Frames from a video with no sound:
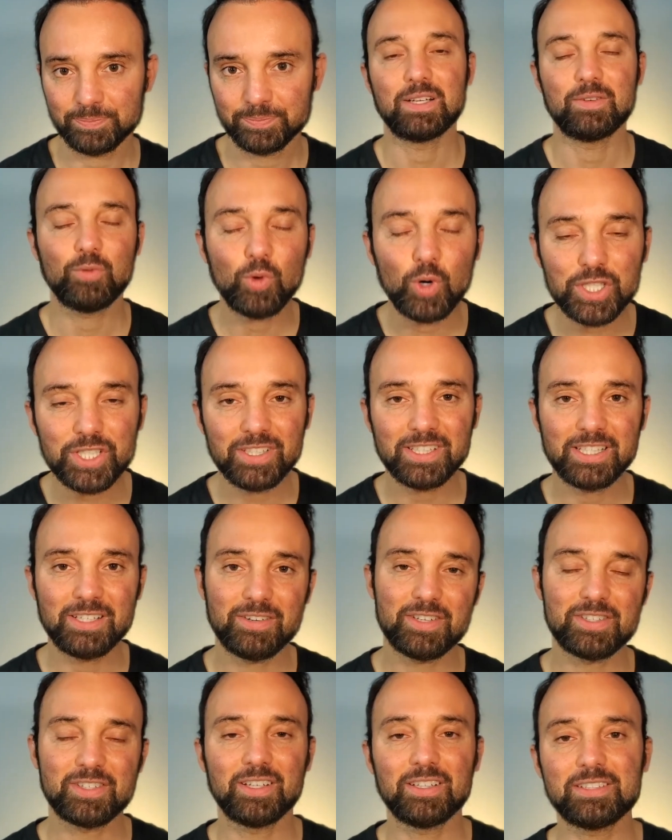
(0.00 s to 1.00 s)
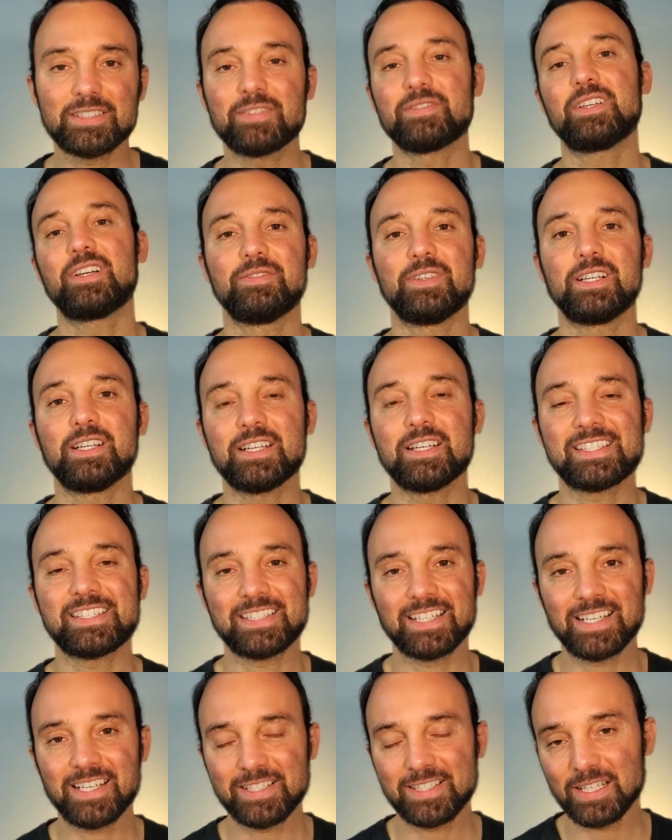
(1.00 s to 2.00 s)
Unfortunately, the results of various
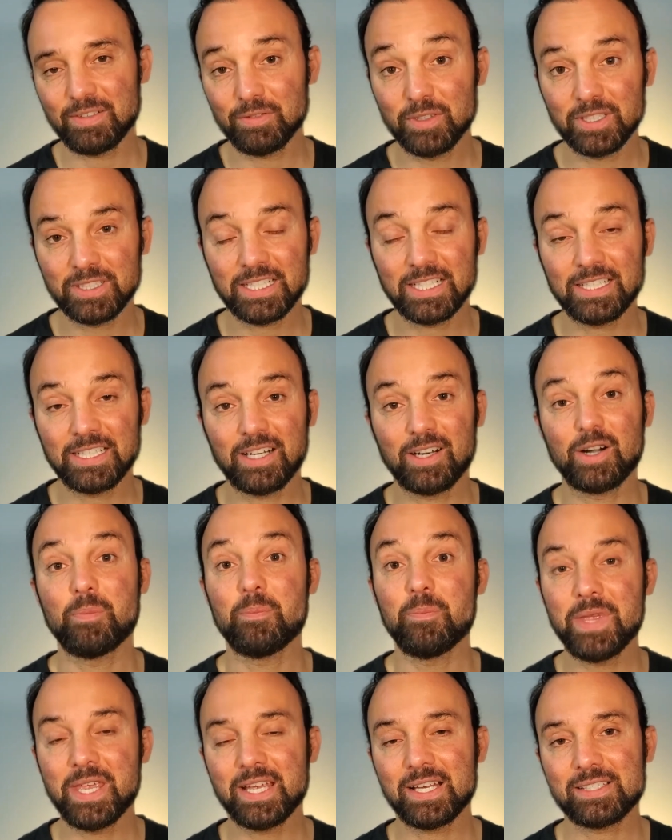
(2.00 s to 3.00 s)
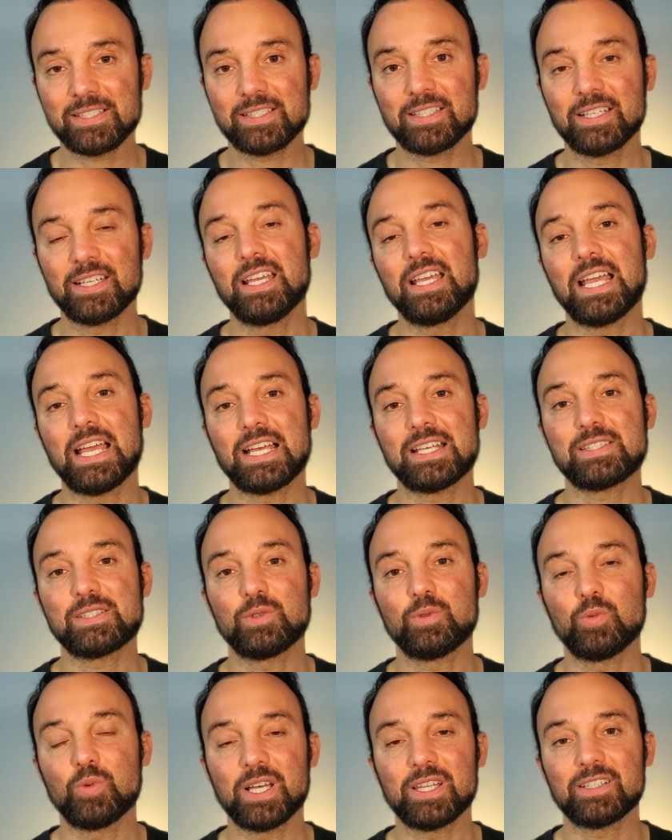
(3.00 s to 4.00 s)
studies that I've looked at are mixed as to
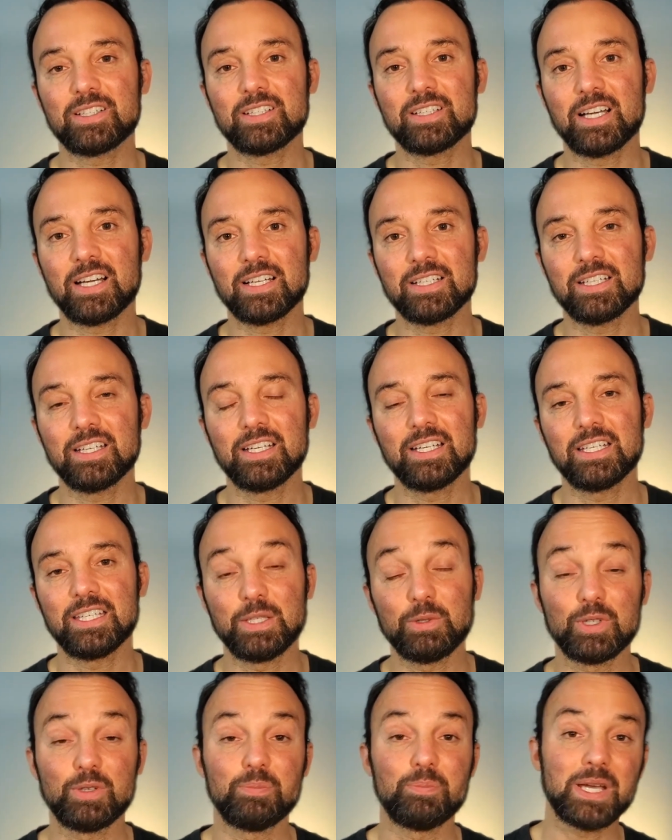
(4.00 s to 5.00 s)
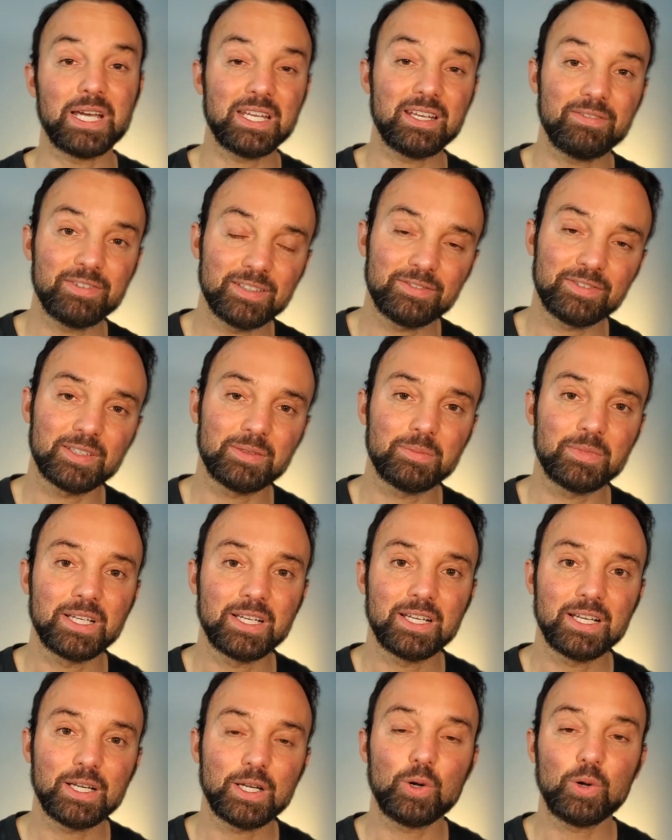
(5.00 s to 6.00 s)
whether or not you would benefit from
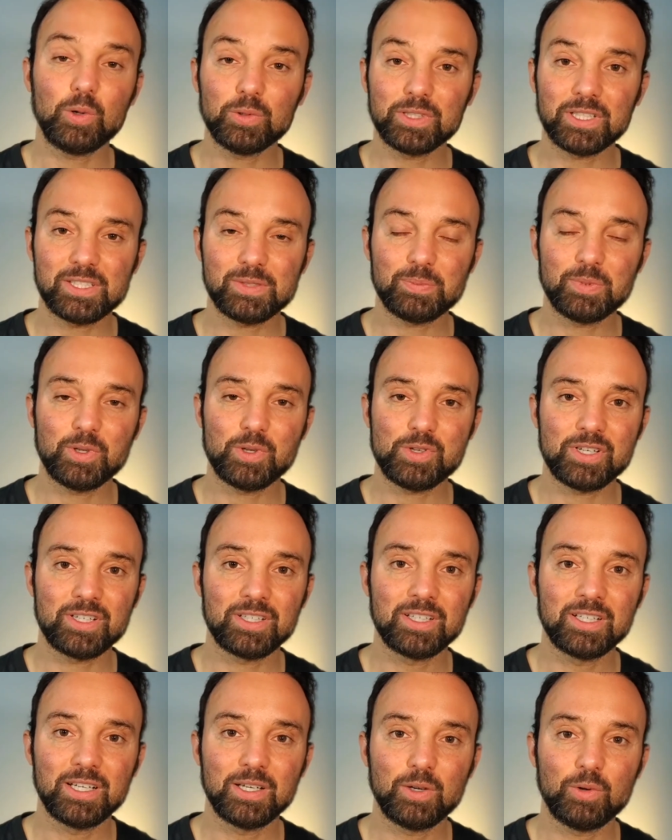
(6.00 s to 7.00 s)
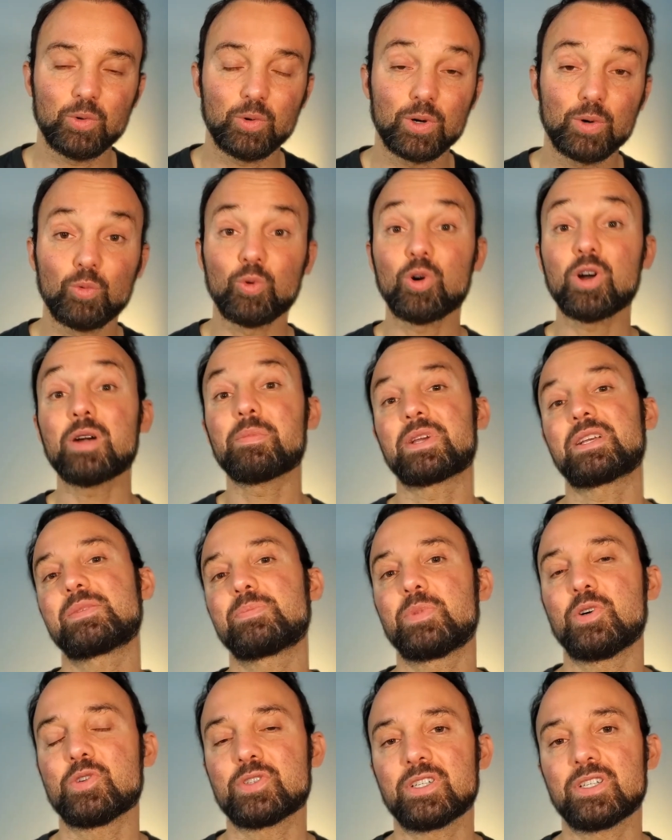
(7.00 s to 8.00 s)
cold exposure or warm
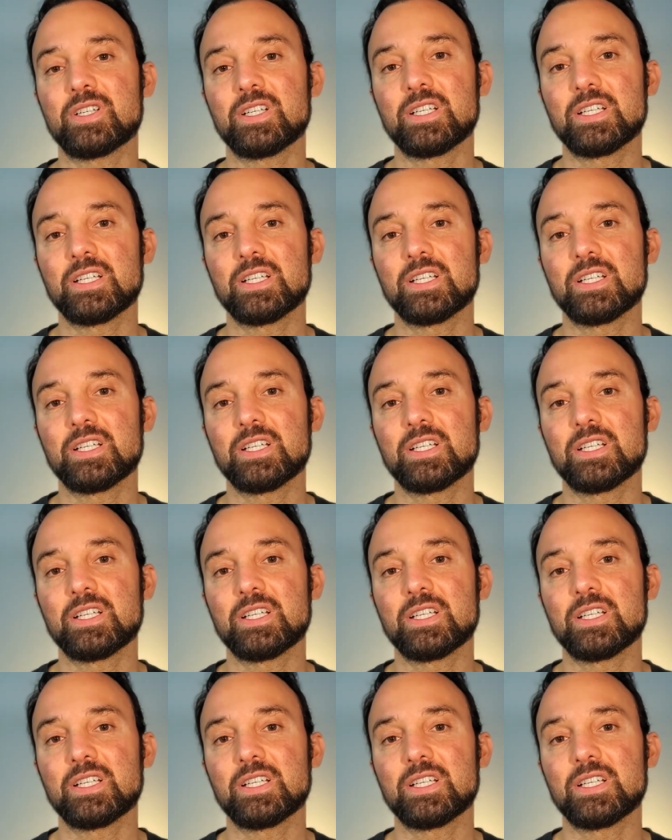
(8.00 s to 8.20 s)
exposure.